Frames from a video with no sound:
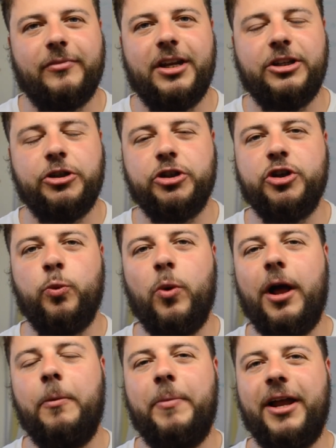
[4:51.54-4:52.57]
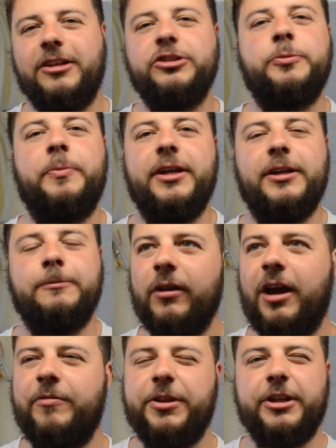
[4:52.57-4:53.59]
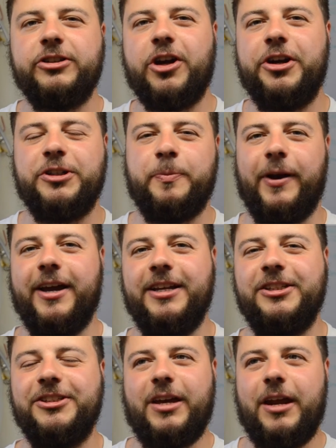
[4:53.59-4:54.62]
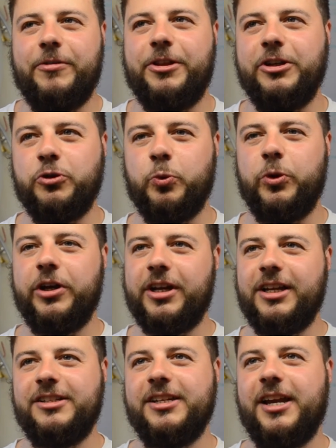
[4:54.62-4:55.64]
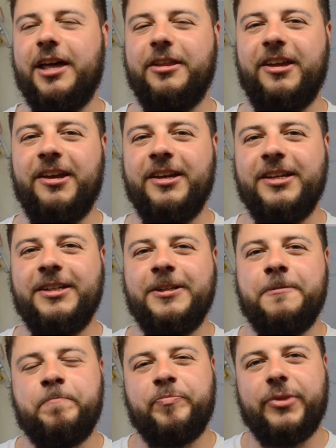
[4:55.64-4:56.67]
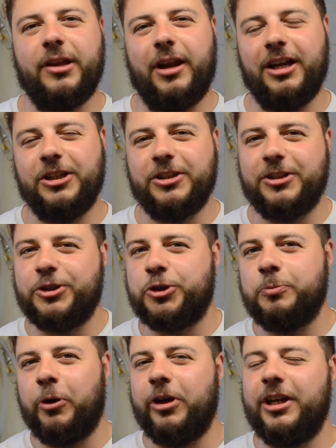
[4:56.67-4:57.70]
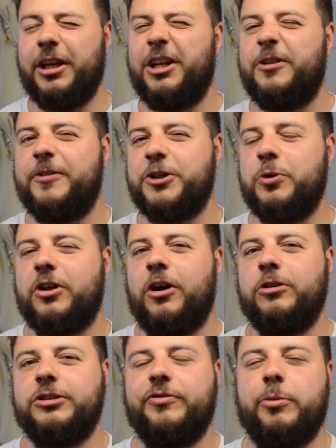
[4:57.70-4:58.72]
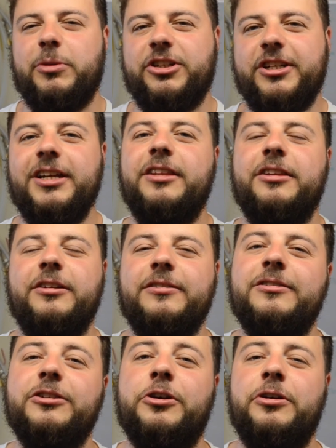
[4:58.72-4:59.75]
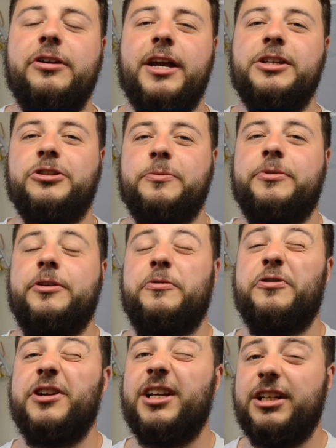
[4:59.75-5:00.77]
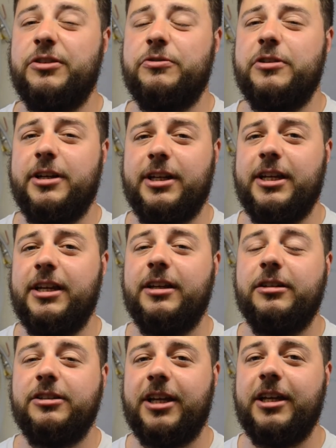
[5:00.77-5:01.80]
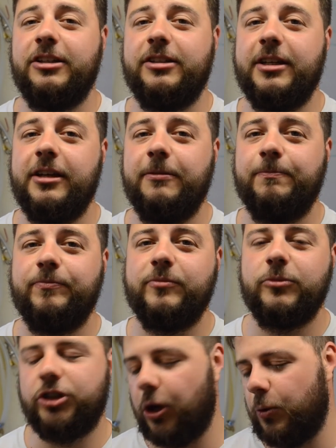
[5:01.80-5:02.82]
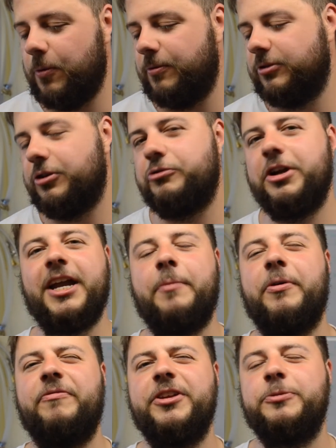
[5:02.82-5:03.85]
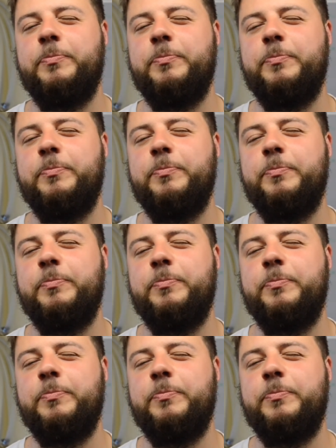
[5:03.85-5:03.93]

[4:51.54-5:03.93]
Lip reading: It's just a well balanced beer. Everything's got its place and everything's working together. Like small little individual cogs of a machine that create something really, really tasty. So, a recap of this